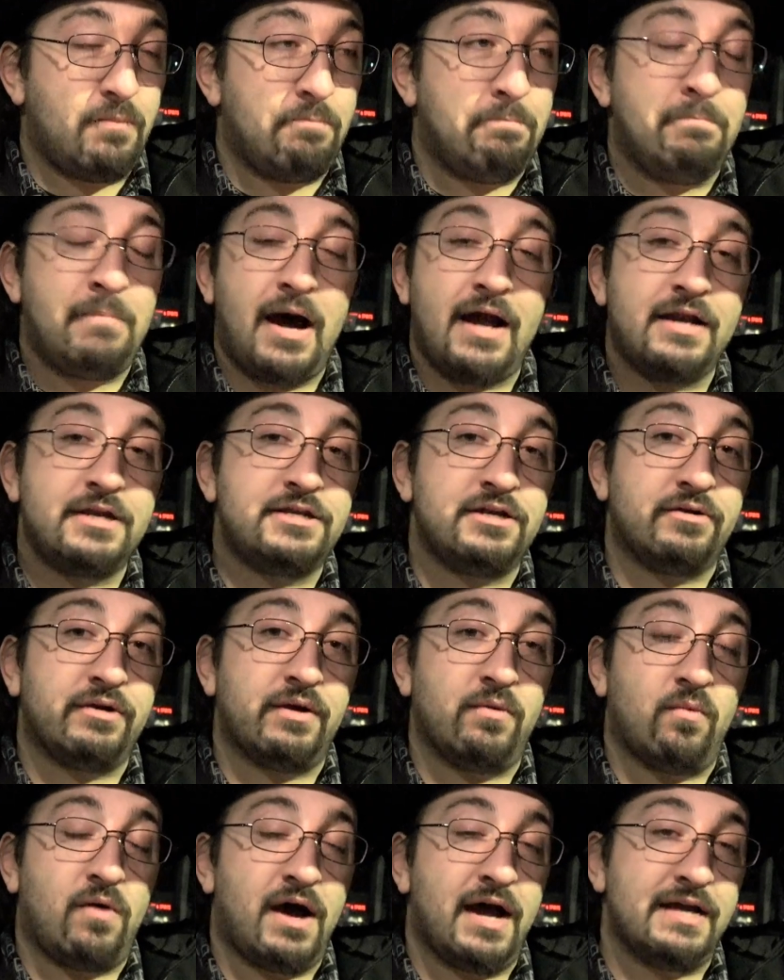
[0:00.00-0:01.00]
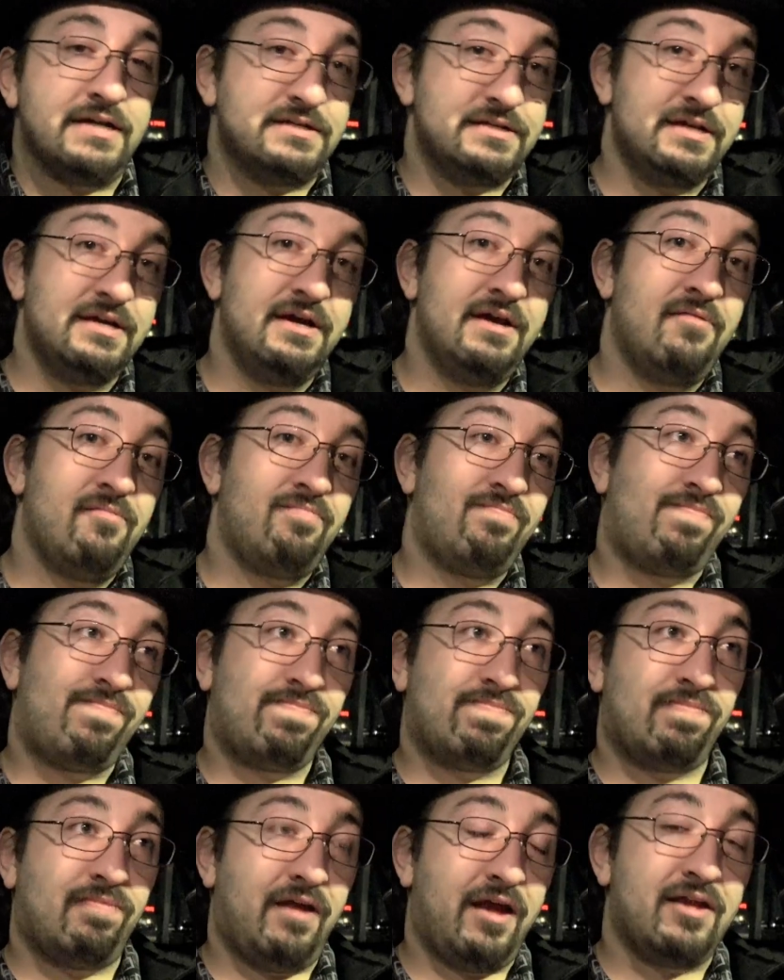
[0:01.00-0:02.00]
monetary wise
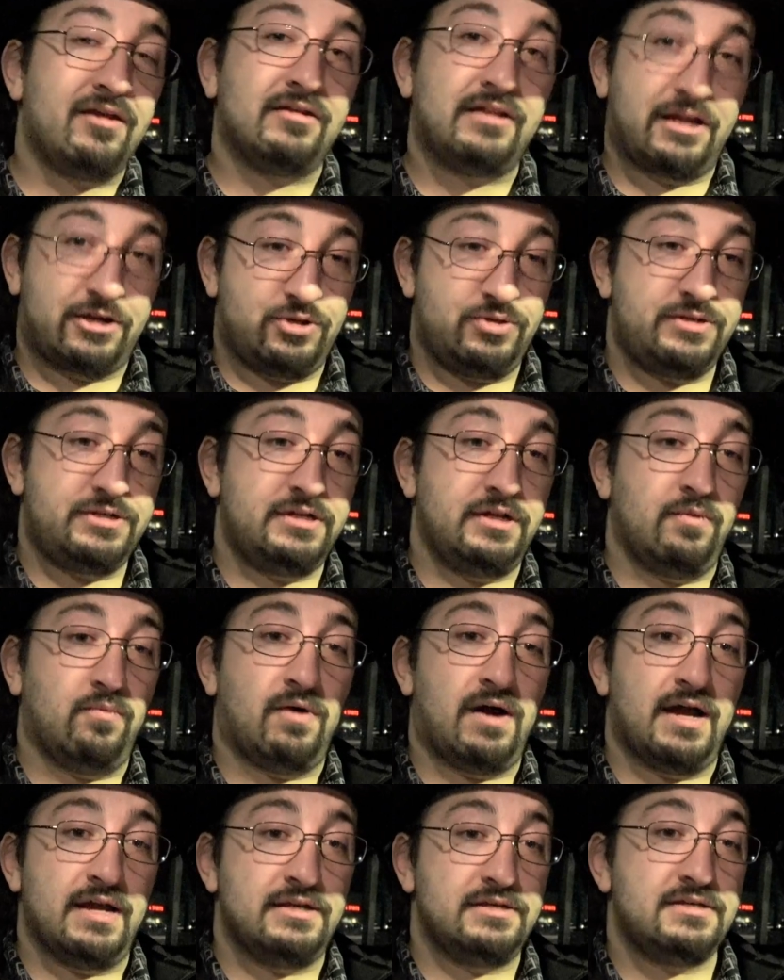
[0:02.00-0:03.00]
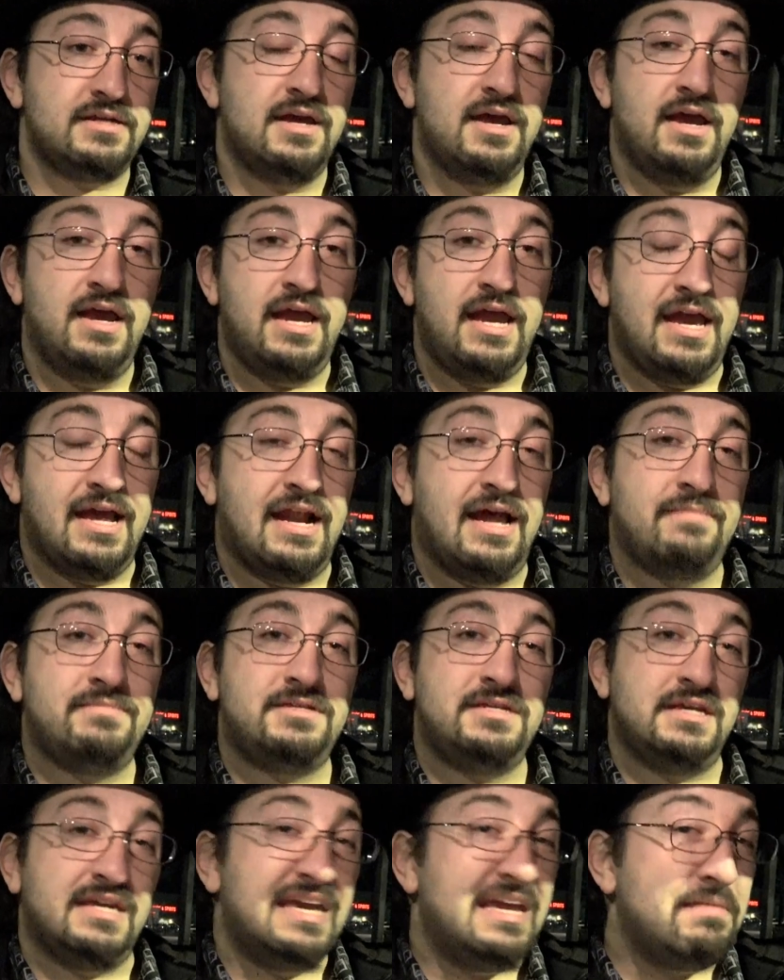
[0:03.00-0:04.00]
and electricity wise. And I'm
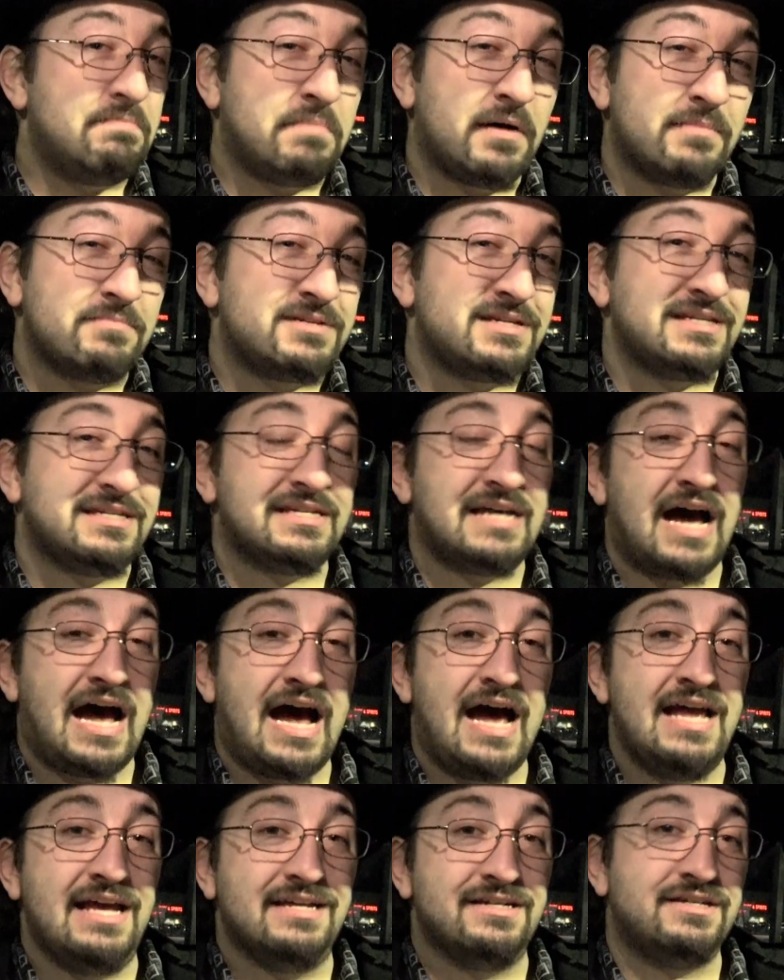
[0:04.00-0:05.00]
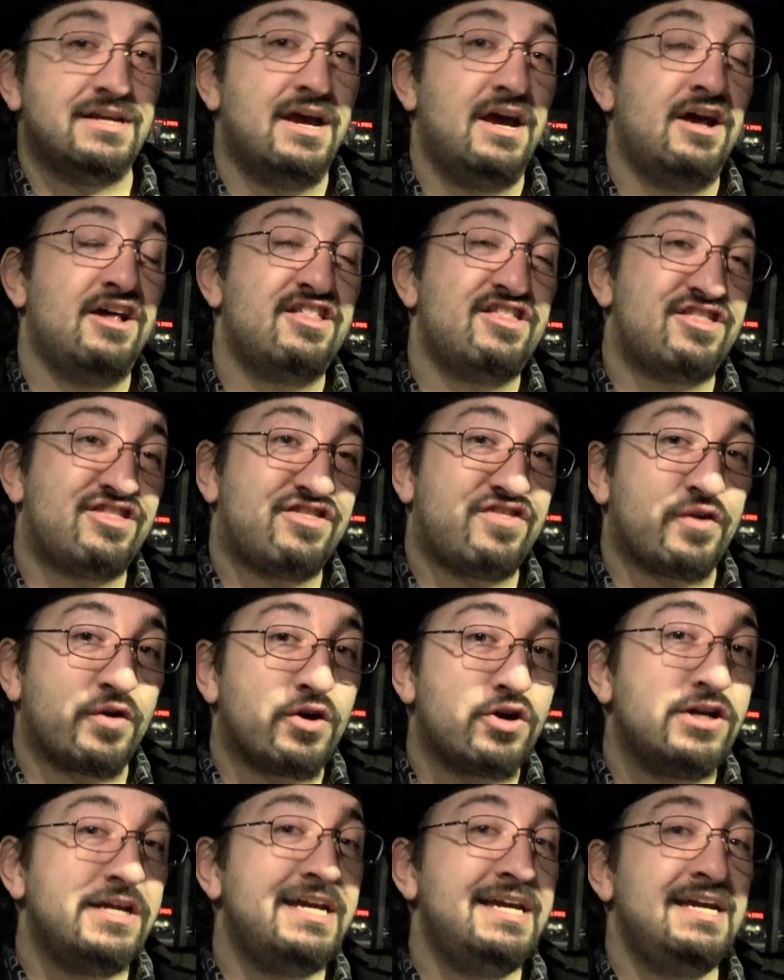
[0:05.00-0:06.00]
seeing heat pumps as high as
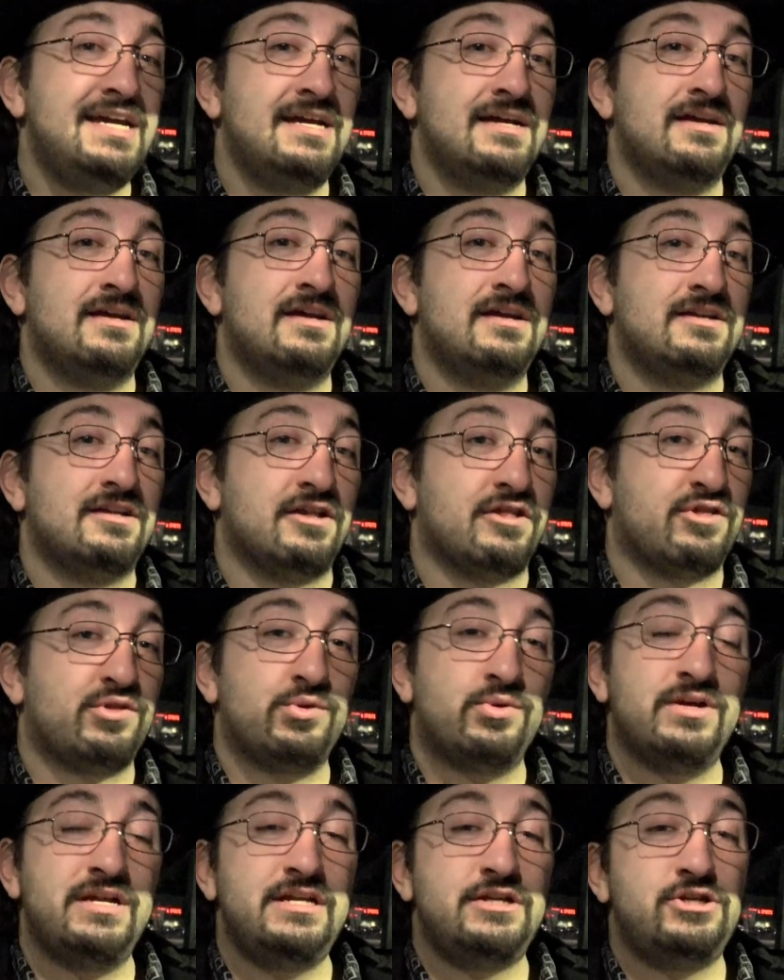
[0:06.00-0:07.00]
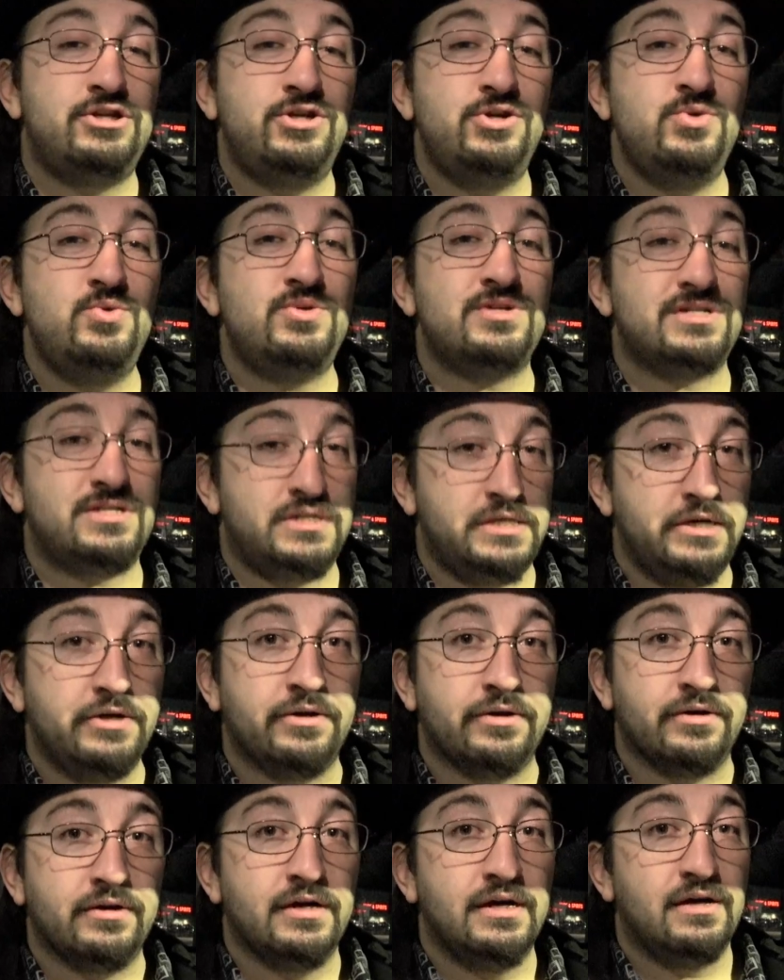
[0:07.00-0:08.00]
30 to 32
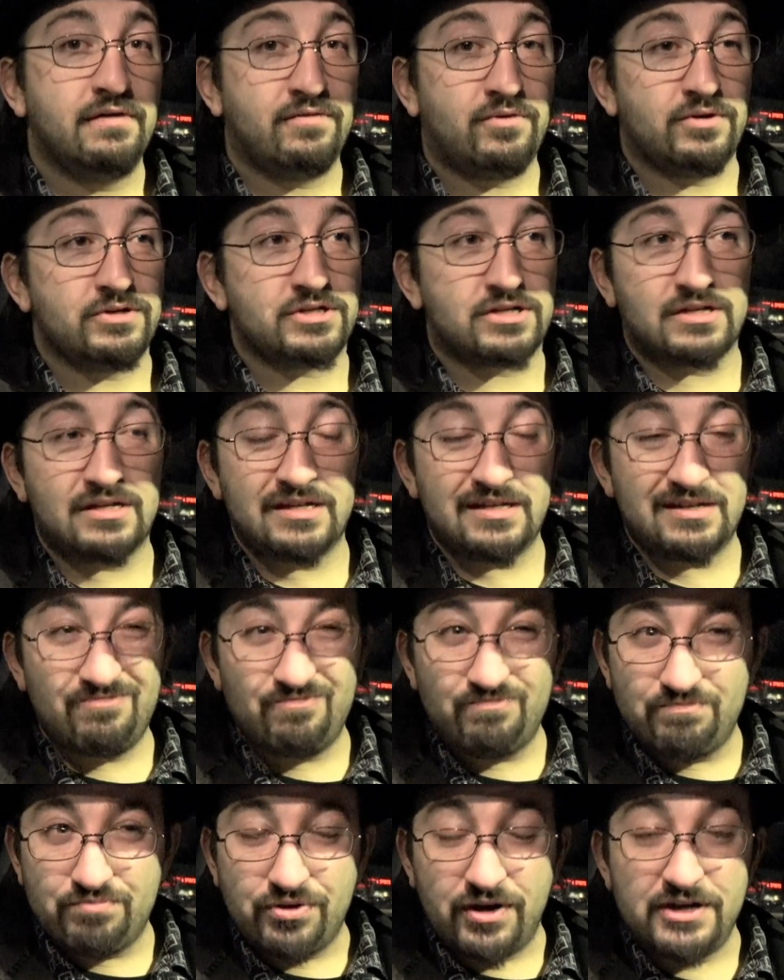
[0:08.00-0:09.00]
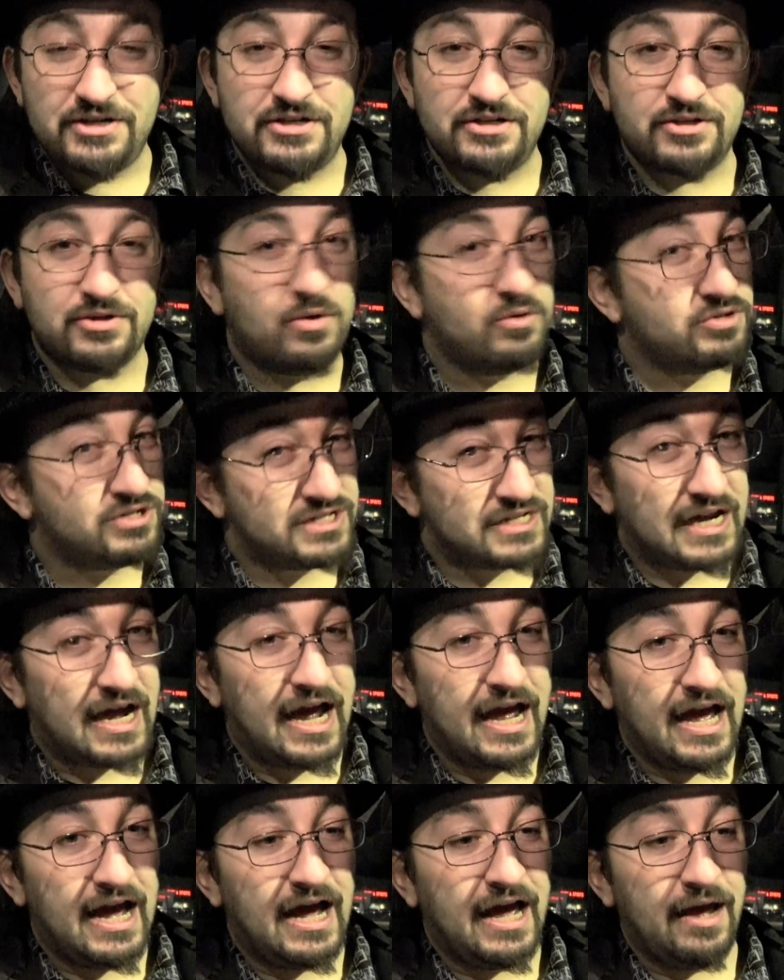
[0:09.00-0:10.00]
SEER. Of course, prices go
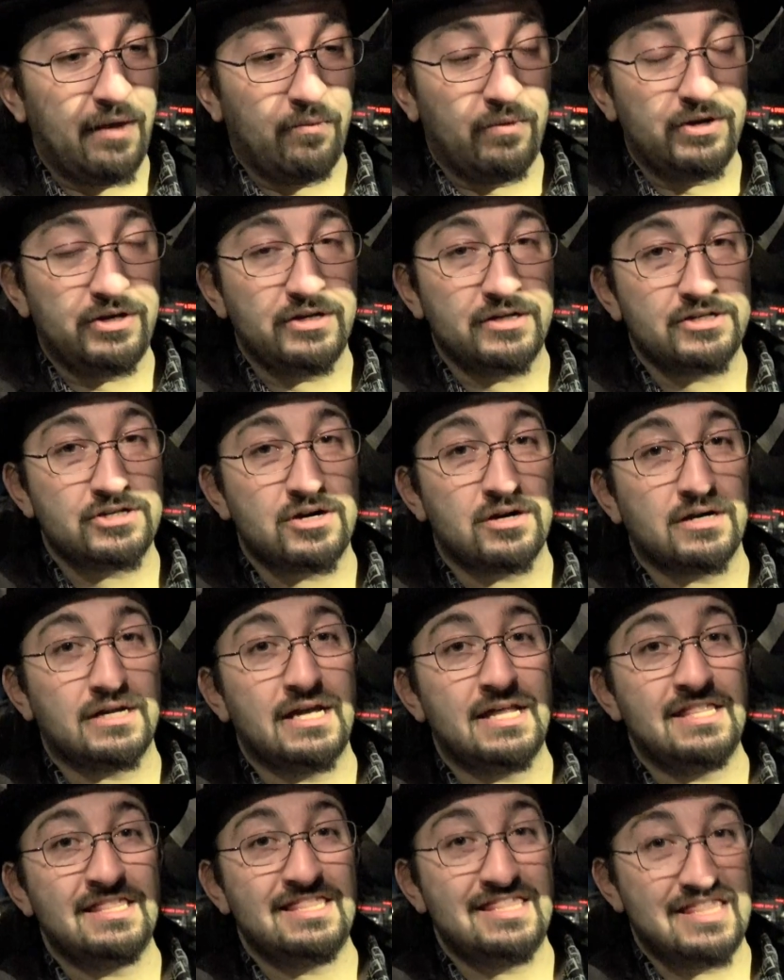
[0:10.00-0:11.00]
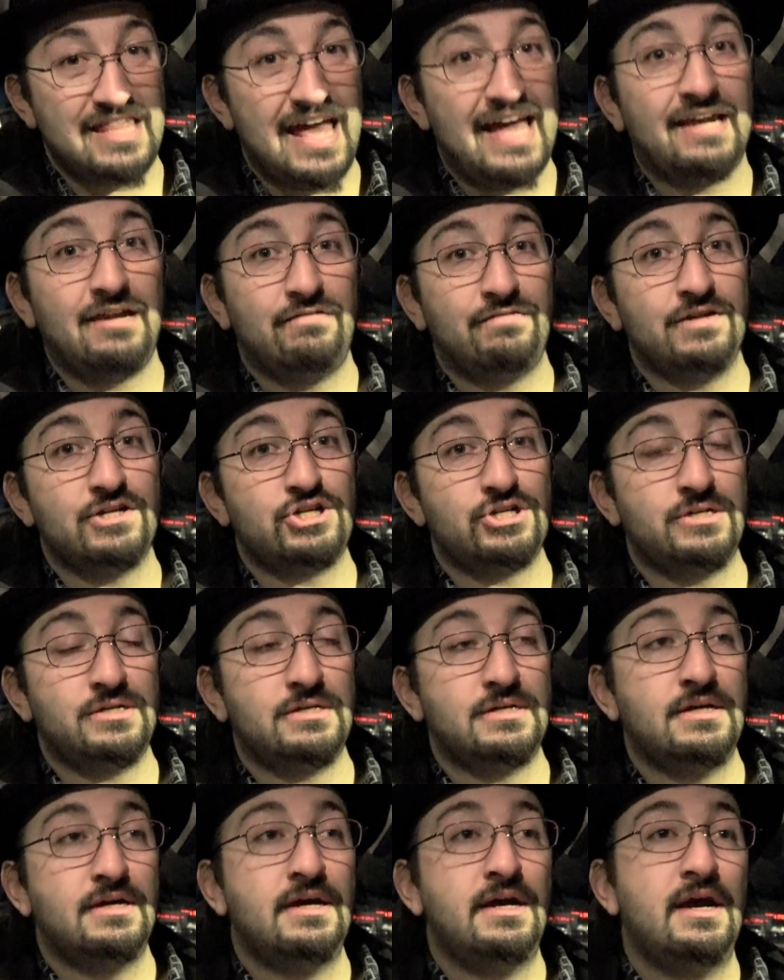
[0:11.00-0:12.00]
sky high when you start getting that efficient.